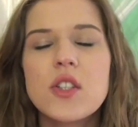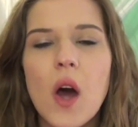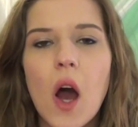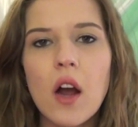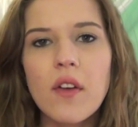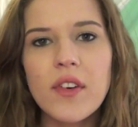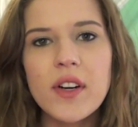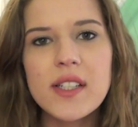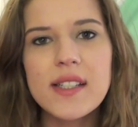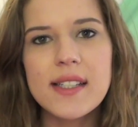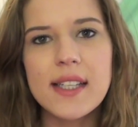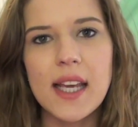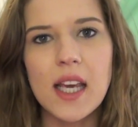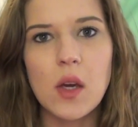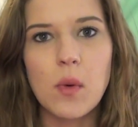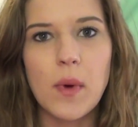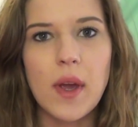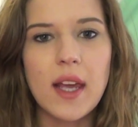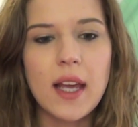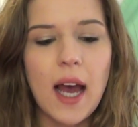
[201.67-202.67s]
P I. So over
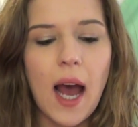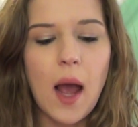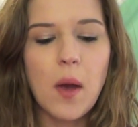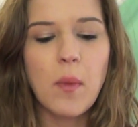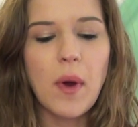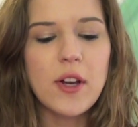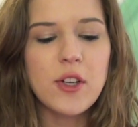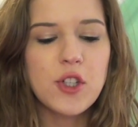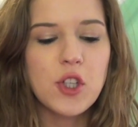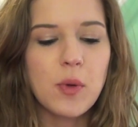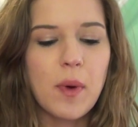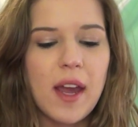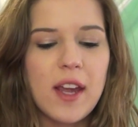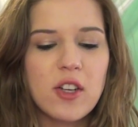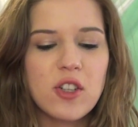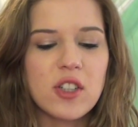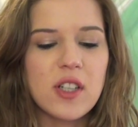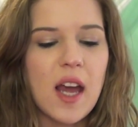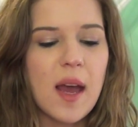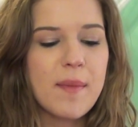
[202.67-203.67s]
ski week, I went to
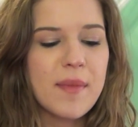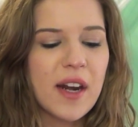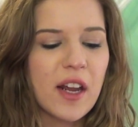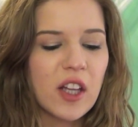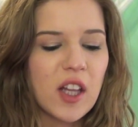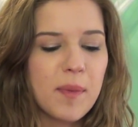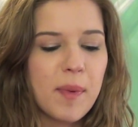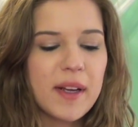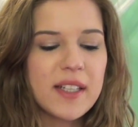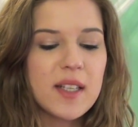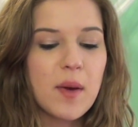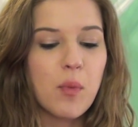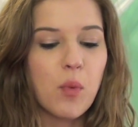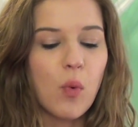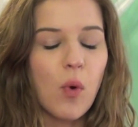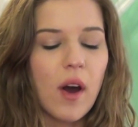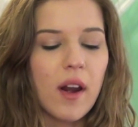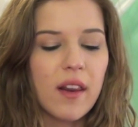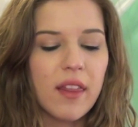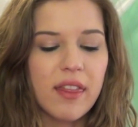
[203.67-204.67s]
H and M, and I only picked up
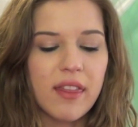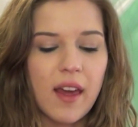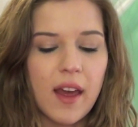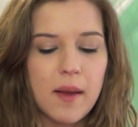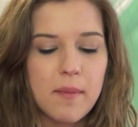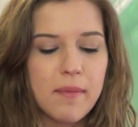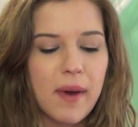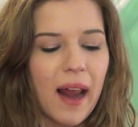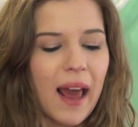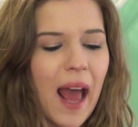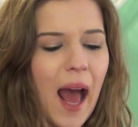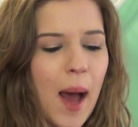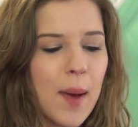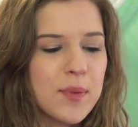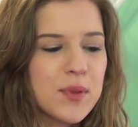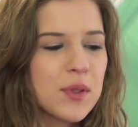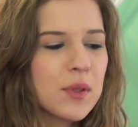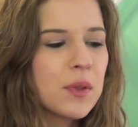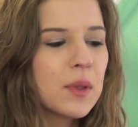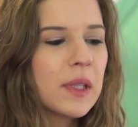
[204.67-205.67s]
one thing, but I
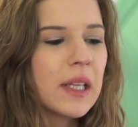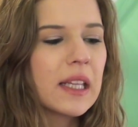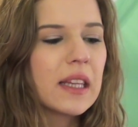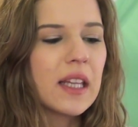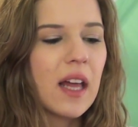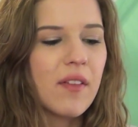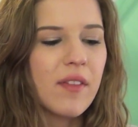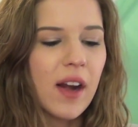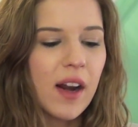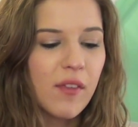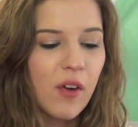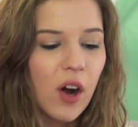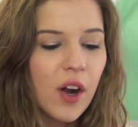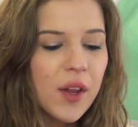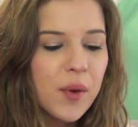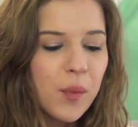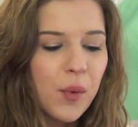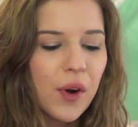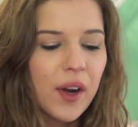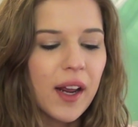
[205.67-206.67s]
absolutely love it. I've
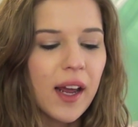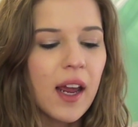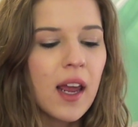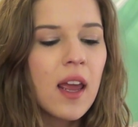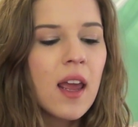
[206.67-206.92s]
already worn it.